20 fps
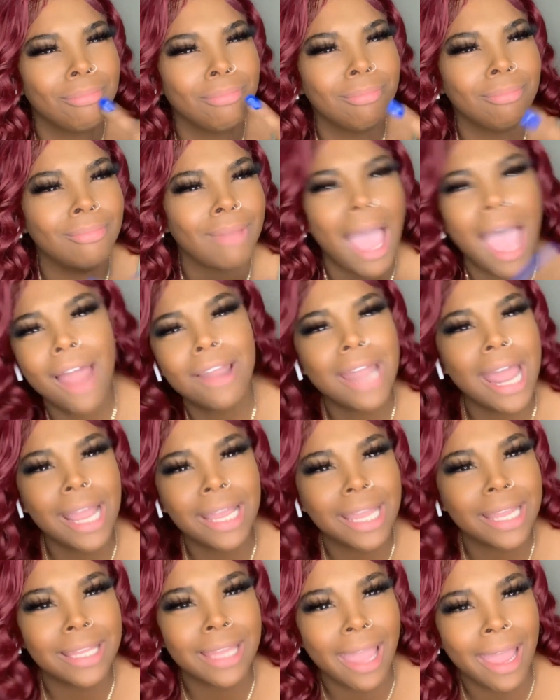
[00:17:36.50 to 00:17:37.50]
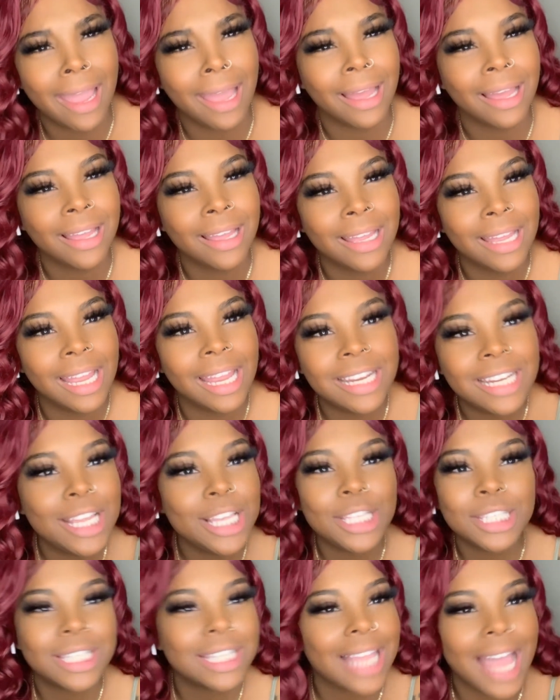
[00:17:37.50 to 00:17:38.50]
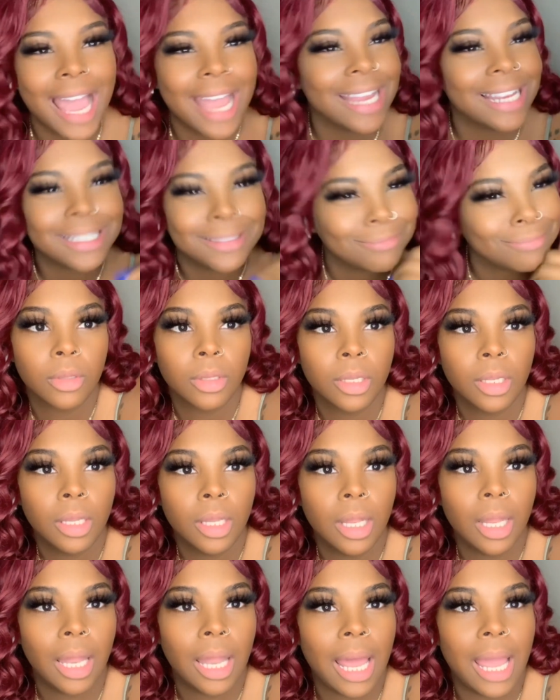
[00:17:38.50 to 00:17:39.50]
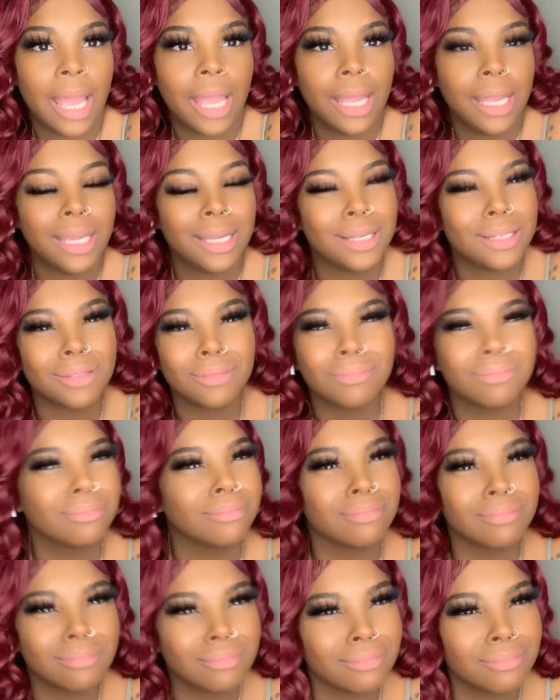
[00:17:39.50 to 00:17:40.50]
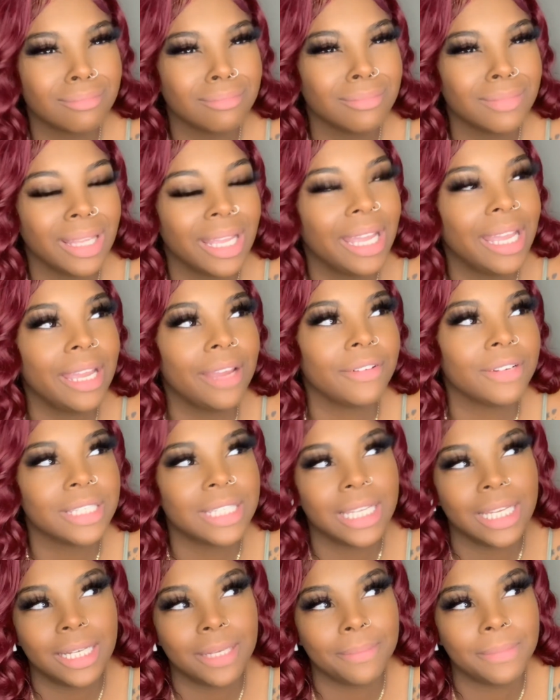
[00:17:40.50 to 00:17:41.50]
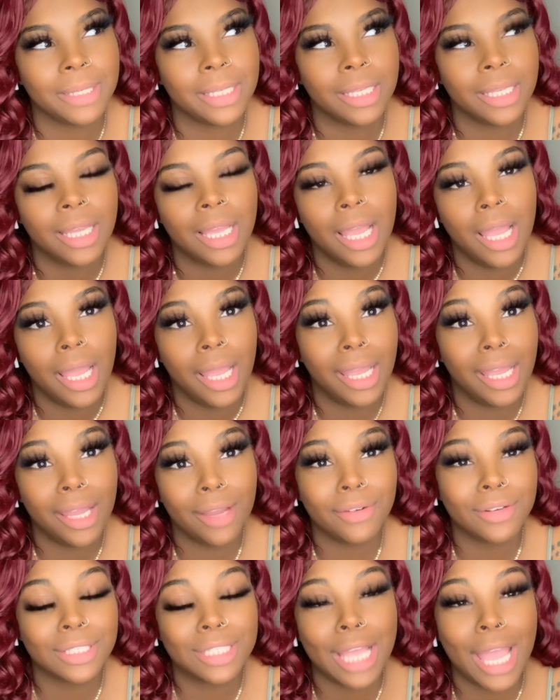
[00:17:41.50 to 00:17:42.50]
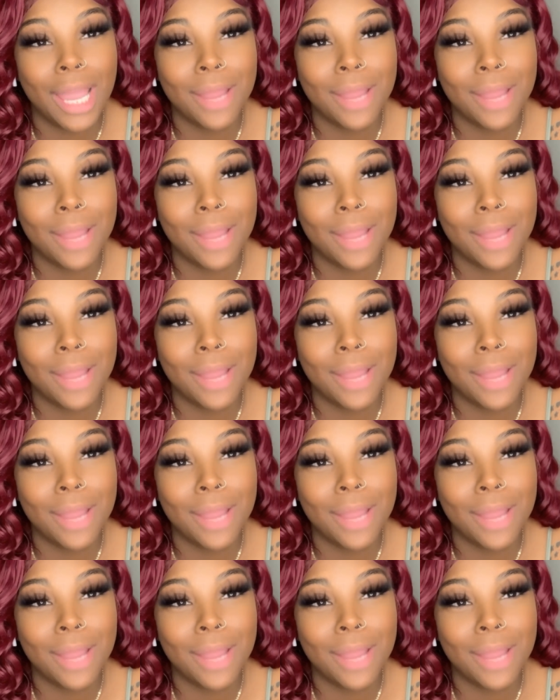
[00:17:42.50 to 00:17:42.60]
how'd I get there? And he's like, like, it irritated me. It irritates